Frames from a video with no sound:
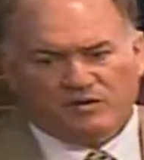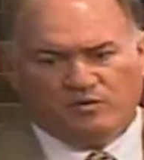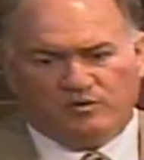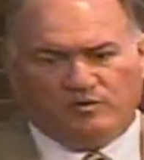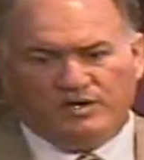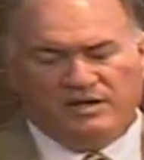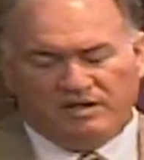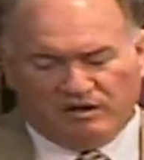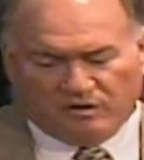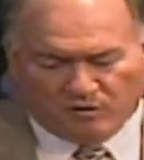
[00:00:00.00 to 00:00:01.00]
when we
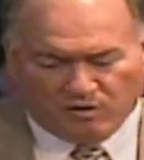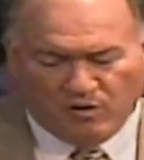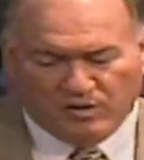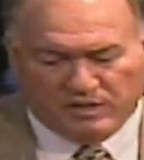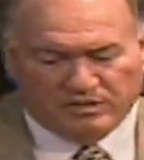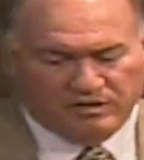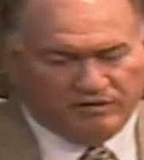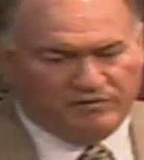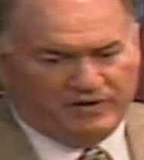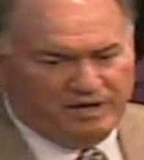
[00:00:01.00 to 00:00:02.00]
grow into a
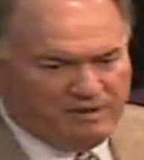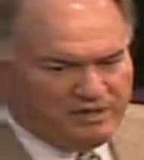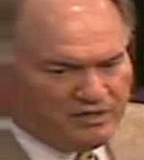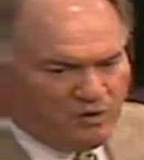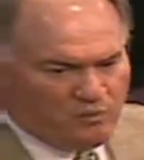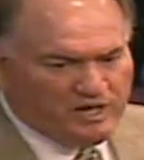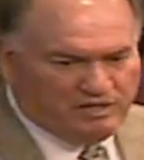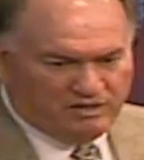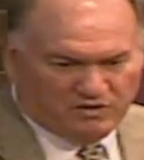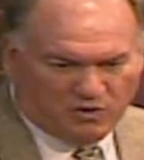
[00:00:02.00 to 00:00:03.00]
family, don't we
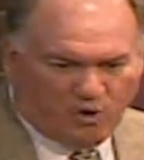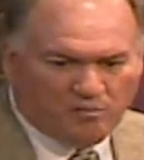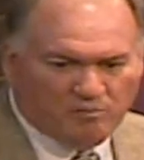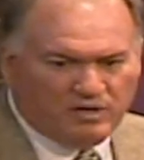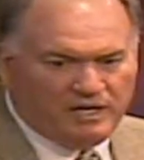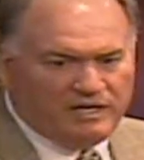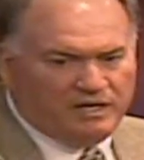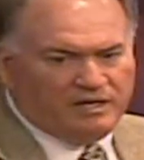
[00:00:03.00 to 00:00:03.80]
normally